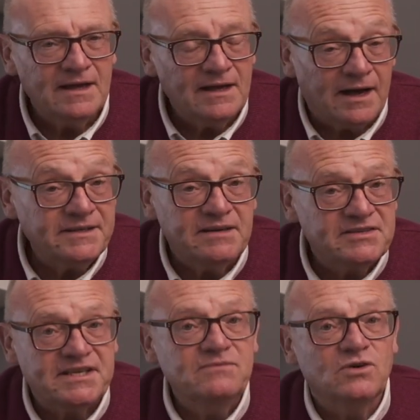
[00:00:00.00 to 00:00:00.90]
I'd never
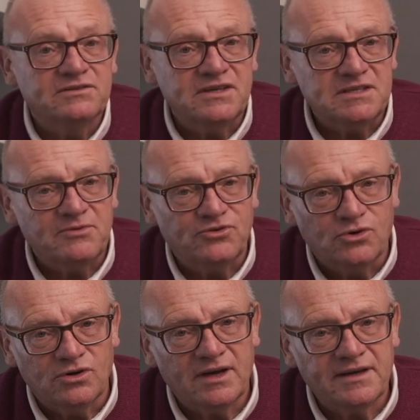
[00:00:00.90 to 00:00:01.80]
seen one of these
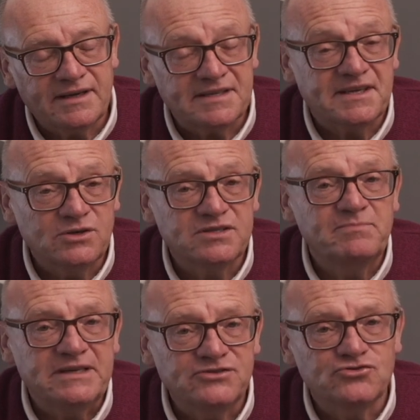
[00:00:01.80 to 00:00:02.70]
before and I guess I was a
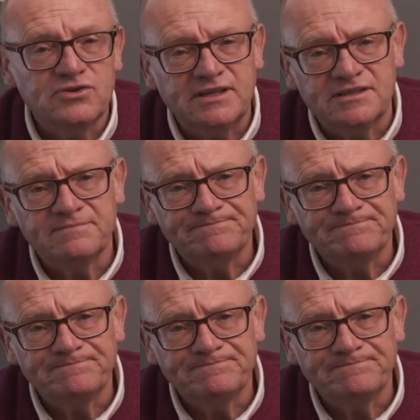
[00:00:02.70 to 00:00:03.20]
bit intrigued.